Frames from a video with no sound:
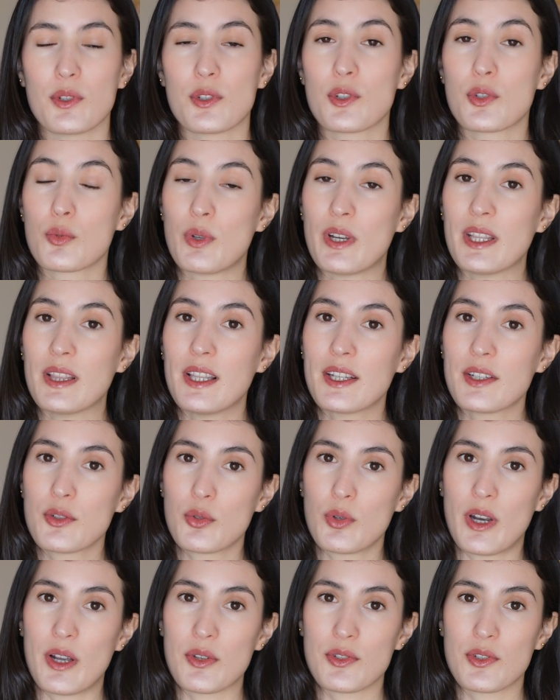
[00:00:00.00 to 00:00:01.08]
straight leg
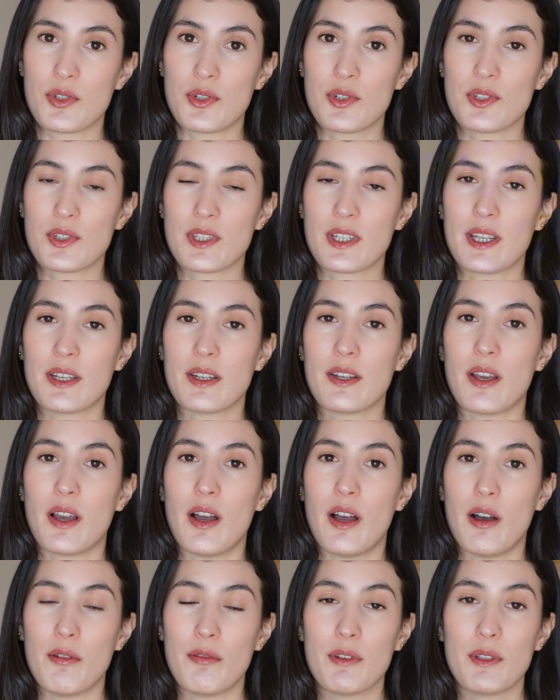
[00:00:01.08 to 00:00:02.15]
trousers can
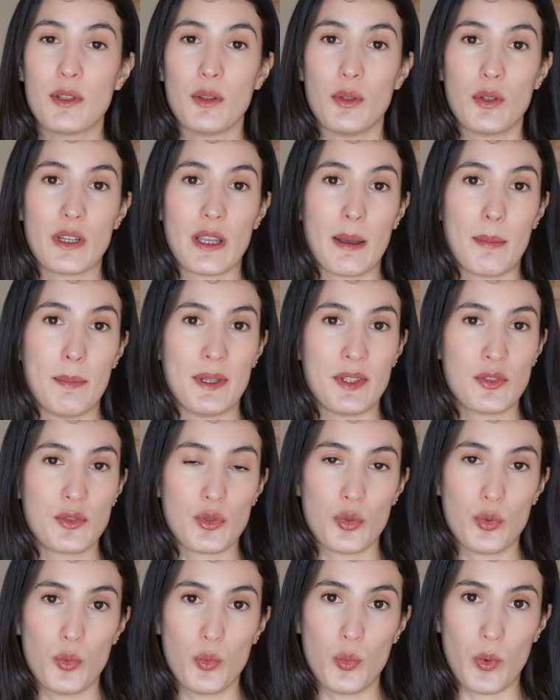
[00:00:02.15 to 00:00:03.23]
often look a bit
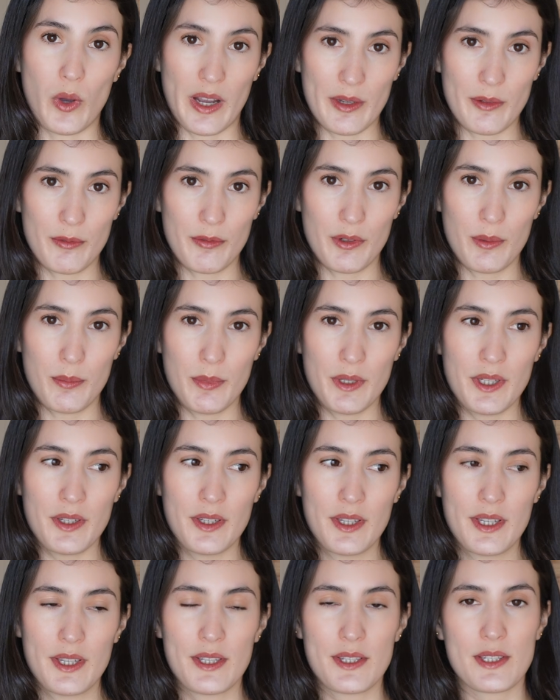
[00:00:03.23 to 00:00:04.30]
too wide for me,
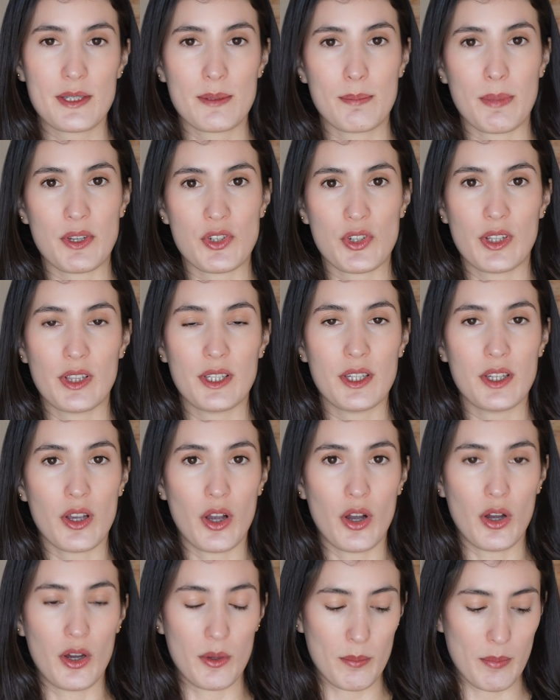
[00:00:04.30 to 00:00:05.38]
especially
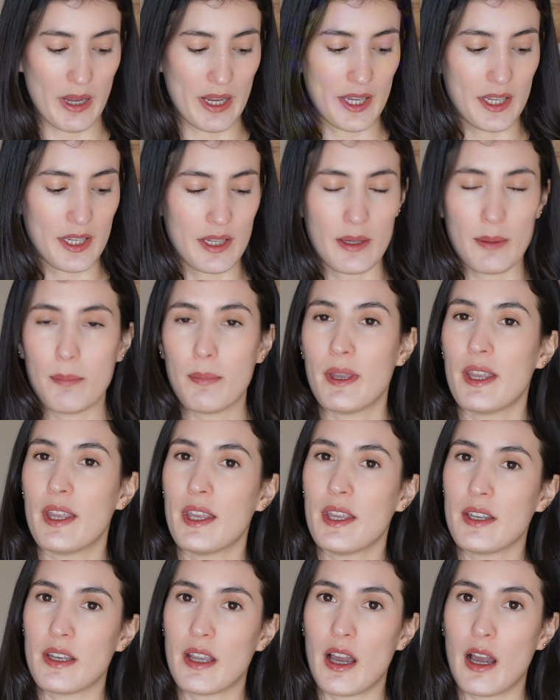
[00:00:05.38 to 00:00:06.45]
on my hip
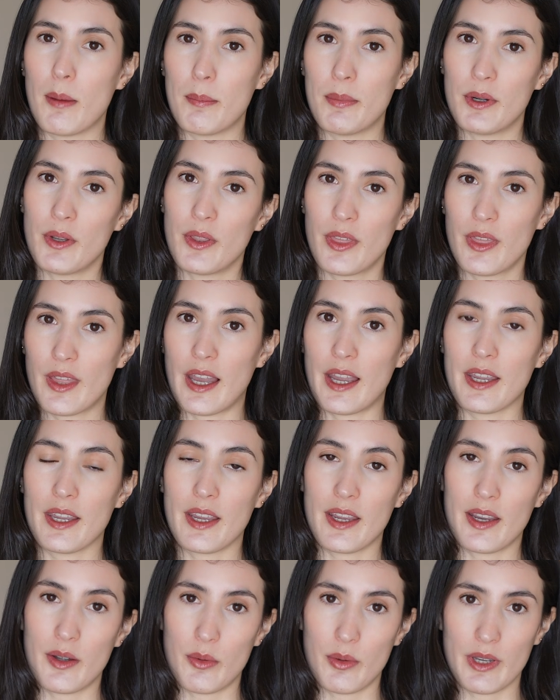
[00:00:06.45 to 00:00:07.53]
and upper thigh
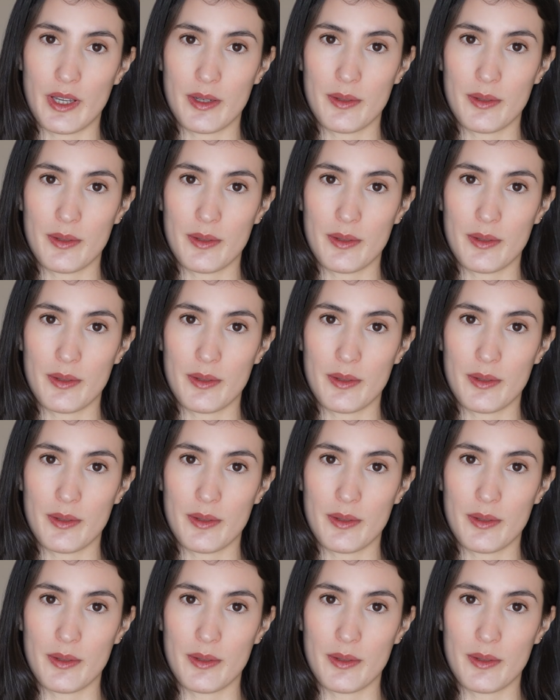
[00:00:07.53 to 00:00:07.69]
area.